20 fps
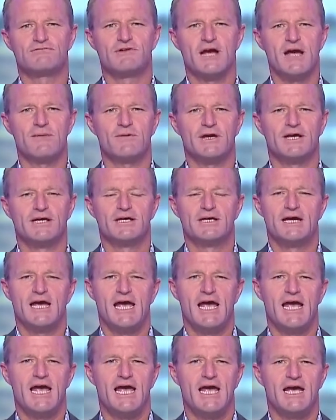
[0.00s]
Randwick
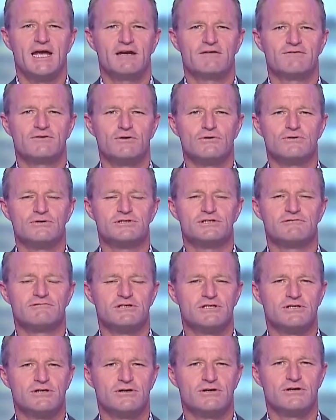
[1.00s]
and, of course,
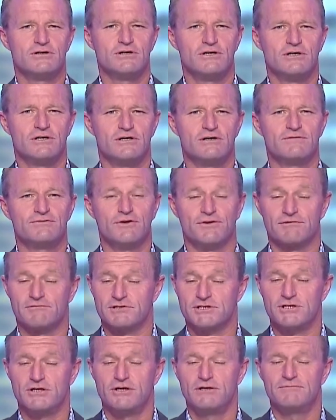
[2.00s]
second
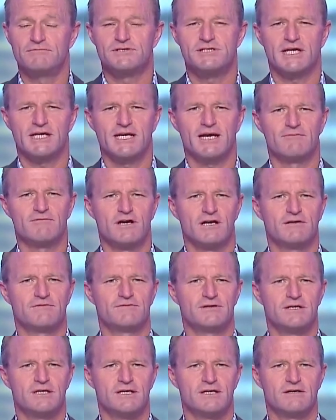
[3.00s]
up run
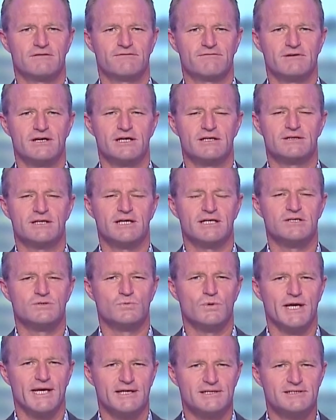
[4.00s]
of the freak that is
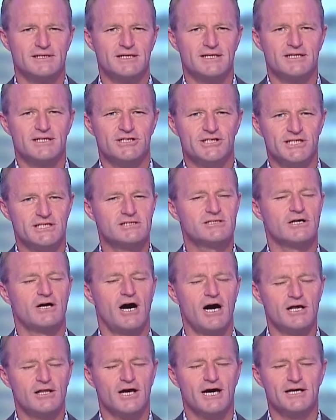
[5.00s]
Winks. She is the
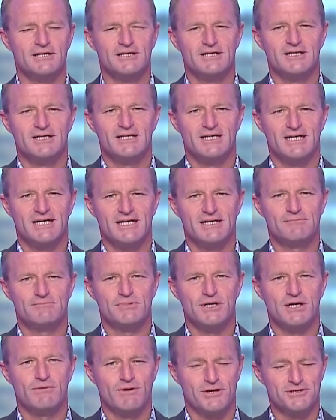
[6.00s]
highlight,
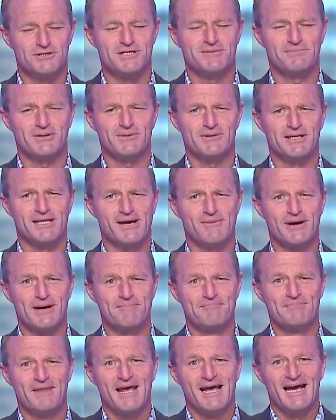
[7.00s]
but I won't tip you into that one.